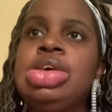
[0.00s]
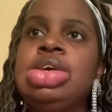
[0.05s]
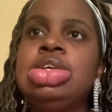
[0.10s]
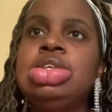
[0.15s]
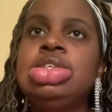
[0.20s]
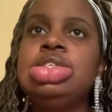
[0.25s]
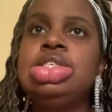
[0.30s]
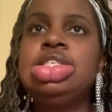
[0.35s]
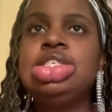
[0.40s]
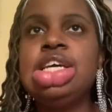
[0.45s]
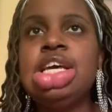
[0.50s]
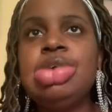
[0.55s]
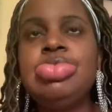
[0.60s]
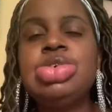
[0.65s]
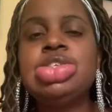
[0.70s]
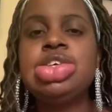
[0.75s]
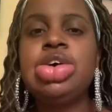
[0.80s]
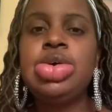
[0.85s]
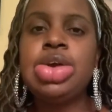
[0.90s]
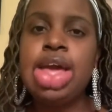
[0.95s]
she
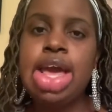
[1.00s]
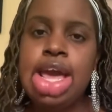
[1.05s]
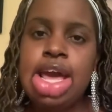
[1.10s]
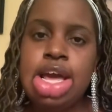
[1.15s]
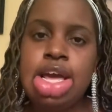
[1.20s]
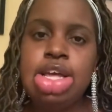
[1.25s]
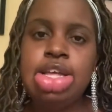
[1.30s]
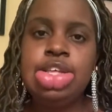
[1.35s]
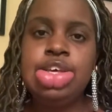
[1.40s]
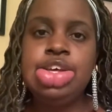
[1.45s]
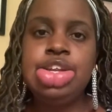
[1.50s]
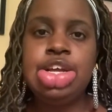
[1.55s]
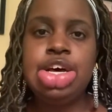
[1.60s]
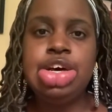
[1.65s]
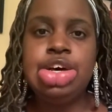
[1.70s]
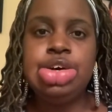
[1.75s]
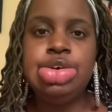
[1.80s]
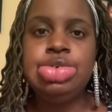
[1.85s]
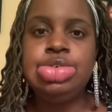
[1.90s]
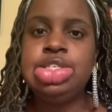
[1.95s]
was okay.
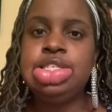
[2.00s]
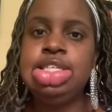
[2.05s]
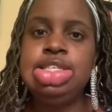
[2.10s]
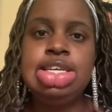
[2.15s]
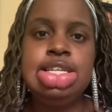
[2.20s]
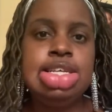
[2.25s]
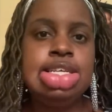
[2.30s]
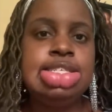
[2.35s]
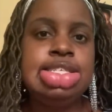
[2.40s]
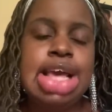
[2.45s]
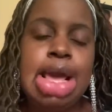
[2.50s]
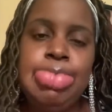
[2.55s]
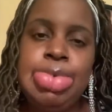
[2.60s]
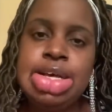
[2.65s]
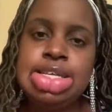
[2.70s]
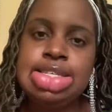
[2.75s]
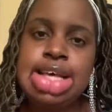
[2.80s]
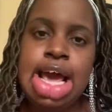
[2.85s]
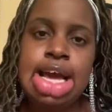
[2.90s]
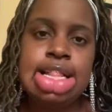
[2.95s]
She did the same
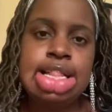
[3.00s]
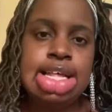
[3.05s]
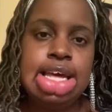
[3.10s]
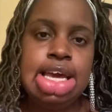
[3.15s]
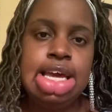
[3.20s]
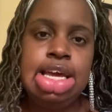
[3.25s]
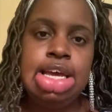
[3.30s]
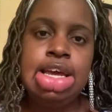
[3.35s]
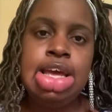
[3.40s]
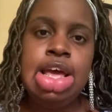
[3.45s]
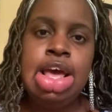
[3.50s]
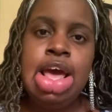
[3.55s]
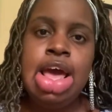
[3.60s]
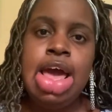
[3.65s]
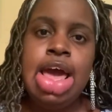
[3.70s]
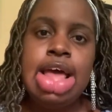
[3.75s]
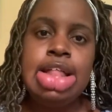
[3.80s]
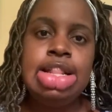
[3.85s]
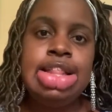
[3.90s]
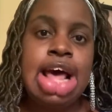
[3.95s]
exact thing
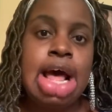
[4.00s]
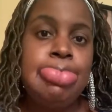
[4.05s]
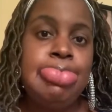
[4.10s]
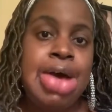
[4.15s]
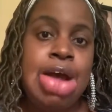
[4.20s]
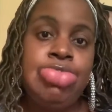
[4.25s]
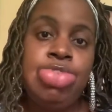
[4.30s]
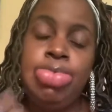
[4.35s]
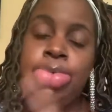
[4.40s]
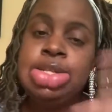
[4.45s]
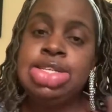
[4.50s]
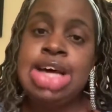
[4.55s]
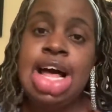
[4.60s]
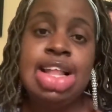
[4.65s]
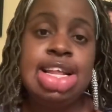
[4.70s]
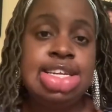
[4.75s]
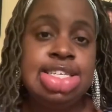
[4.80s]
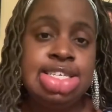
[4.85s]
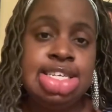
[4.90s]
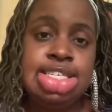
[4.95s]
that my
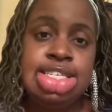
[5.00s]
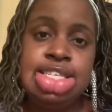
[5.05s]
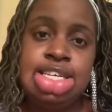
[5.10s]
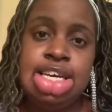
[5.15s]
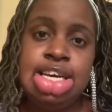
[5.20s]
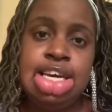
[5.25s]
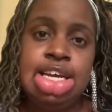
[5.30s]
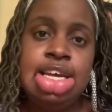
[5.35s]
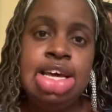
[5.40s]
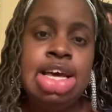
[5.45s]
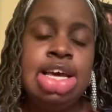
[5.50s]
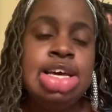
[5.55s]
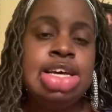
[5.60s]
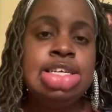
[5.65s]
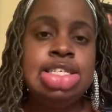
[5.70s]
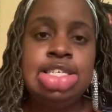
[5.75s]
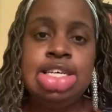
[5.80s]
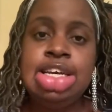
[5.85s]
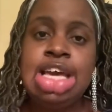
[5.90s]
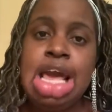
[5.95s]
rheumatologist did.
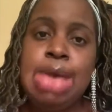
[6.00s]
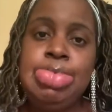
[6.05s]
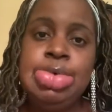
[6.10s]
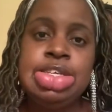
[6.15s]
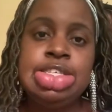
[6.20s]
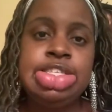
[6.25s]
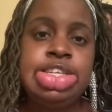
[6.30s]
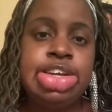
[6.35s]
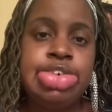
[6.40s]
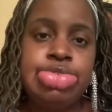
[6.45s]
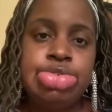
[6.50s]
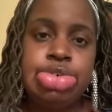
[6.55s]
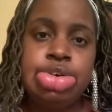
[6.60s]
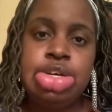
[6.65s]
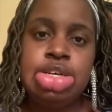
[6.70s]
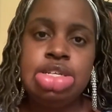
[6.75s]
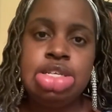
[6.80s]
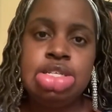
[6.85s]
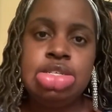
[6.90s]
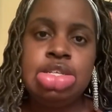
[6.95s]
She gave me
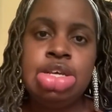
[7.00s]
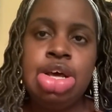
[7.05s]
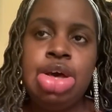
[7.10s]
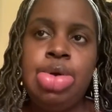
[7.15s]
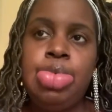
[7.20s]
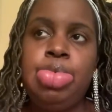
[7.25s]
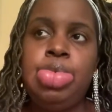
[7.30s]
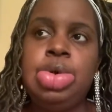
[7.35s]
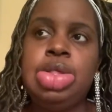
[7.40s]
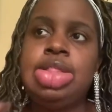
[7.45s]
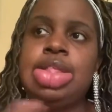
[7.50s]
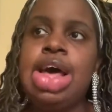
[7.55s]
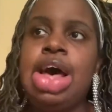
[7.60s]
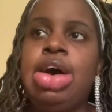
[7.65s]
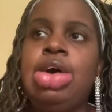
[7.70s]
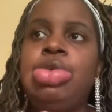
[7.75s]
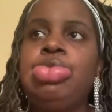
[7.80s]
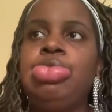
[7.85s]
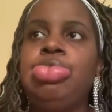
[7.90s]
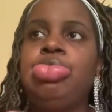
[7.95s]
steroids
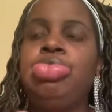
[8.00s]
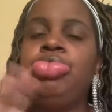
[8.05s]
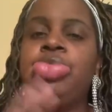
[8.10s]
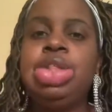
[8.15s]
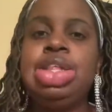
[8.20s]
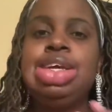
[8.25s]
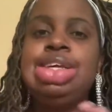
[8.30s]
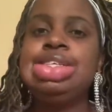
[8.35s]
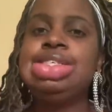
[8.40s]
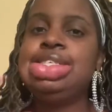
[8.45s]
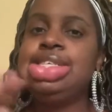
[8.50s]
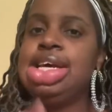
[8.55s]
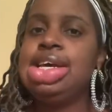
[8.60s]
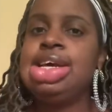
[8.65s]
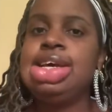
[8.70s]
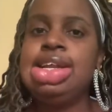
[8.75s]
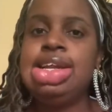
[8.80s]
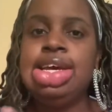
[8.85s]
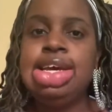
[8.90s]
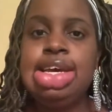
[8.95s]
without really
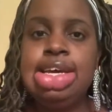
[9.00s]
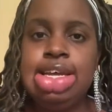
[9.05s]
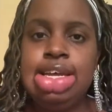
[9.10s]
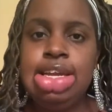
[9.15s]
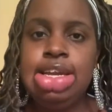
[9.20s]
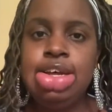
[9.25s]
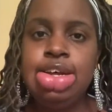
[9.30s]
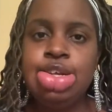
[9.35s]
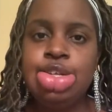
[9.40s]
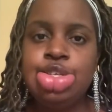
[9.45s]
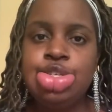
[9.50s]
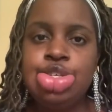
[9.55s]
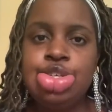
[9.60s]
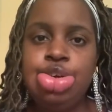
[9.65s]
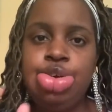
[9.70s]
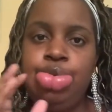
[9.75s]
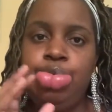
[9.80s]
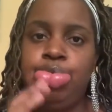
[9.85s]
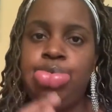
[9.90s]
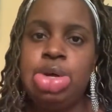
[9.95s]
digging in
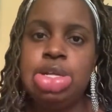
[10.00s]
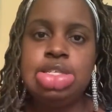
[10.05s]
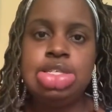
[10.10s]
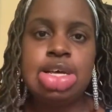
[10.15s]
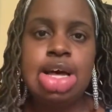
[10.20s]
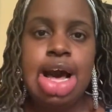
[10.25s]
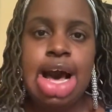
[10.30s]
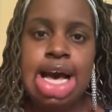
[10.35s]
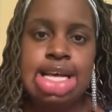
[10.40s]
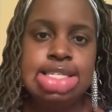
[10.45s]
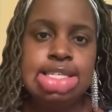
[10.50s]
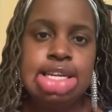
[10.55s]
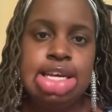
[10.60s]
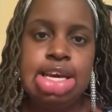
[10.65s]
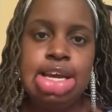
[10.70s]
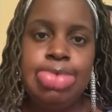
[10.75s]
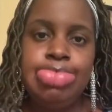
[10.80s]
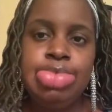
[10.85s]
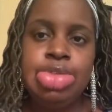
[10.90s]
to what's causing it.